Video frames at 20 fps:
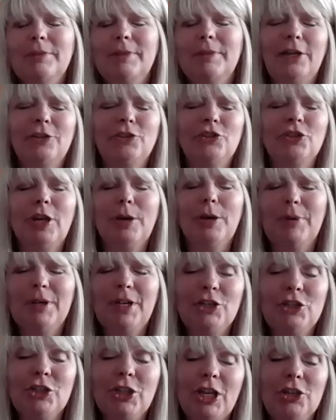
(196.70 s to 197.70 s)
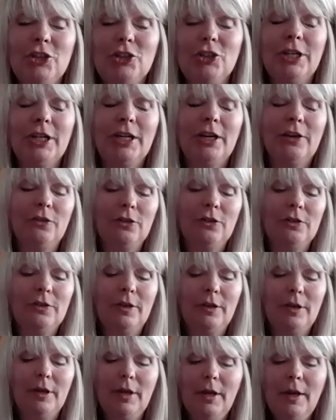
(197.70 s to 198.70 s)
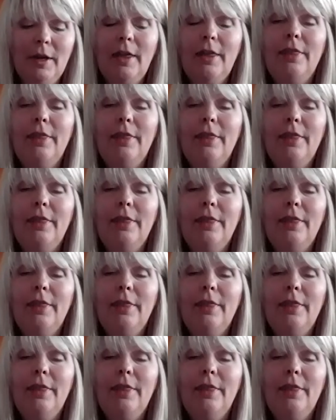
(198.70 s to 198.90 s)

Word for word: catching up in education, I guess you could say.